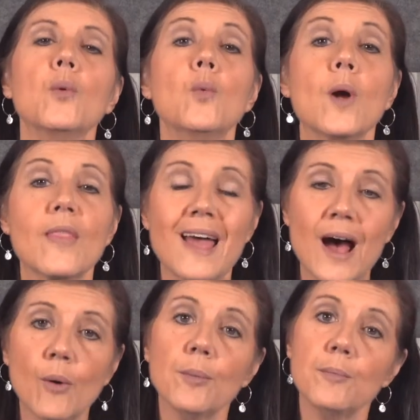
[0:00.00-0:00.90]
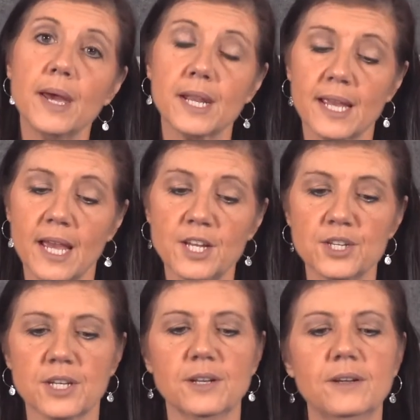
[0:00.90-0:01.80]
without
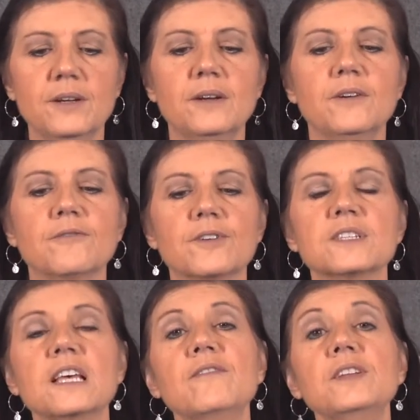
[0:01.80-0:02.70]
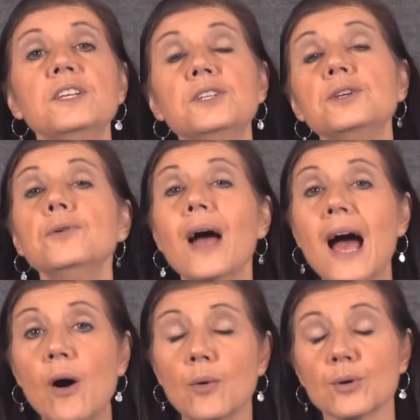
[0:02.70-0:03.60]
medication for 72
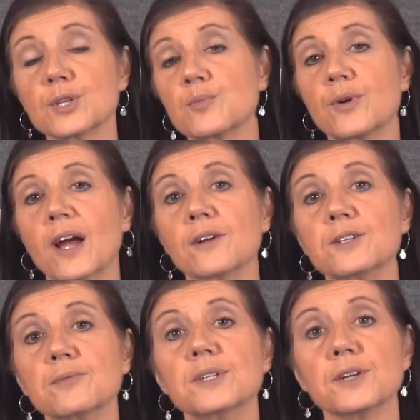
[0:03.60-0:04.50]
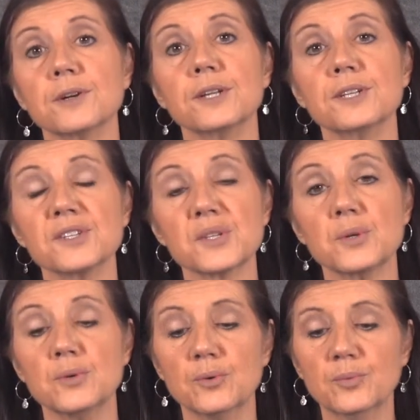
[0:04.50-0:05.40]
hours prior to returning to
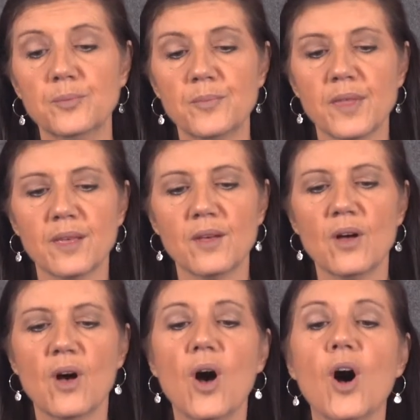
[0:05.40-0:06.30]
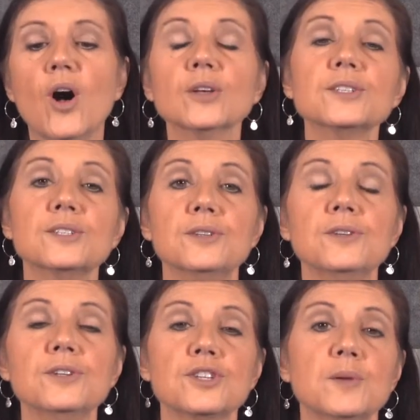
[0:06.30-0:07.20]
school. All
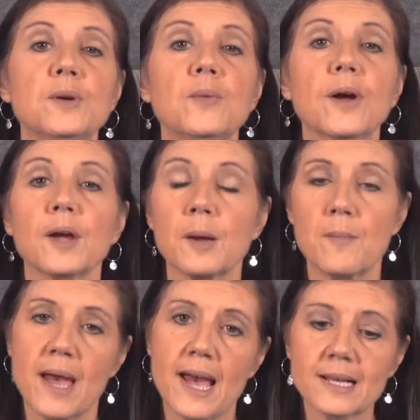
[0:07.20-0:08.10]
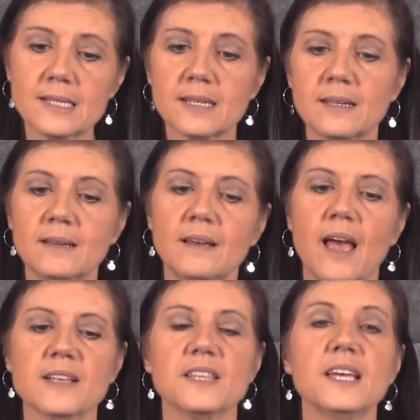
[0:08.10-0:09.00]
students should be wearing a mask
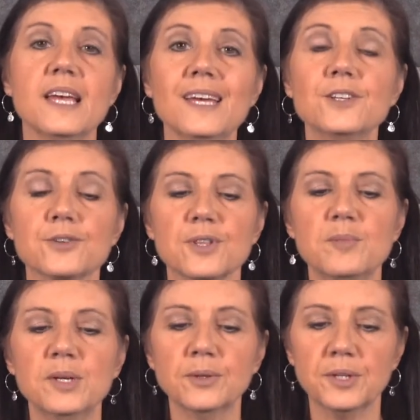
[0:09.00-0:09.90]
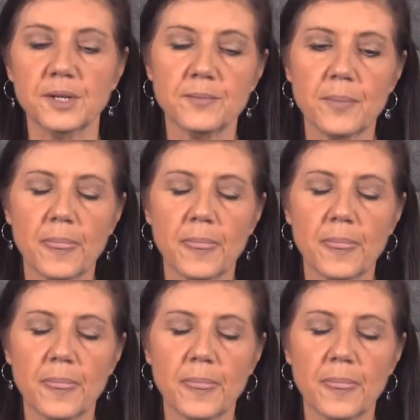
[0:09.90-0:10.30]
as they enter the building.